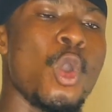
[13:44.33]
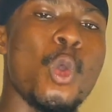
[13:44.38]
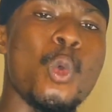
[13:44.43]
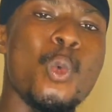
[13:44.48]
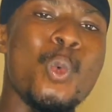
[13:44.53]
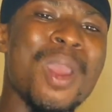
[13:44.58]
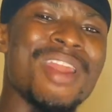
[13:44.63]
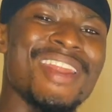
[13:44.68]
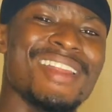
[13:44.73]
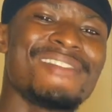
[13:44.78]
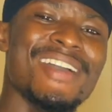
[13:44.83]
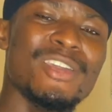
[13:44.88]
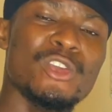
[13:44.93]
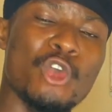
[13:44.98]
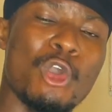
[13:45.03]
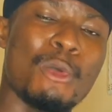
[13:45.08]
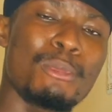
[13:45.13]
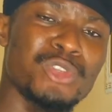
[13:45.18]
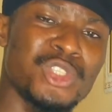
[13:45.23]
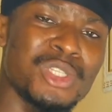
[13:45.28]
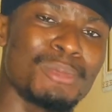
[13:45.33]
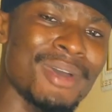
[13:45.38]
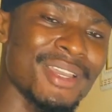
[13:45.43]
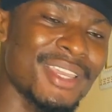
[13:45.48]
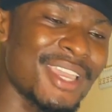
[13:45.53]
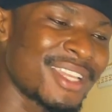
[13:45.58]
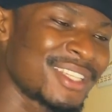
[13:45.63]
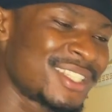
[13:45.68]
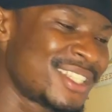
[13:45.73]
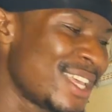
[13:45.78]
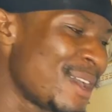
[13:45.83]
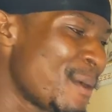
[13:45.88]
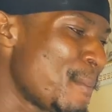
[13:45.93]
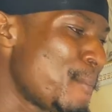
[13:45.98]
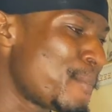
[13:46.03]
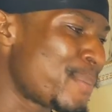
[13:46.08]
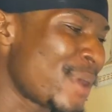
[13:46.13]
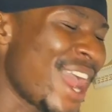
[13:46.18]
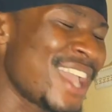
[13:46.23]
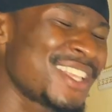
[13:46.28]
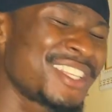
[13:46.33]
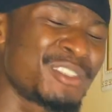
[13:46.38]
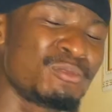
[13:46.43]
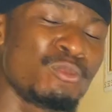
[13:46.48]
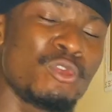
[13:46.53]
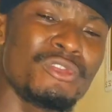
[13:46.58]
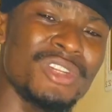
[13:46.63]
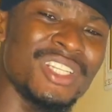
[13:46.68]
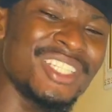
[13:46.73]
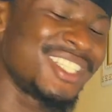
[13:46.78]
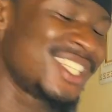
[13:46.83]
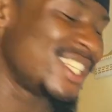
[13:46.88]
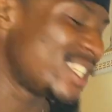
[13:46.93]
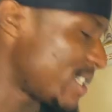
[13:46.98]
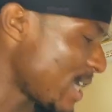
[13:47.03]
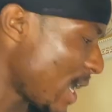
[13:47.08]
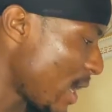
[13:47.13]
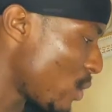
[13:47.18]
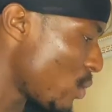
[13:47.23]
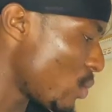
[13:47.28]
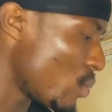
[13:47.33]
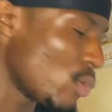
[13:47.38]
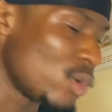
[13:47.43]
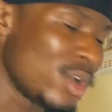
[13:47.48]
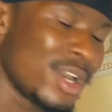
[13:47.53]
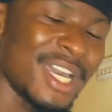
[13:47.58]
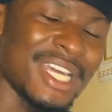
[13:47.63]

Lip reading: whenever you come to the market, price is moving in this cycle.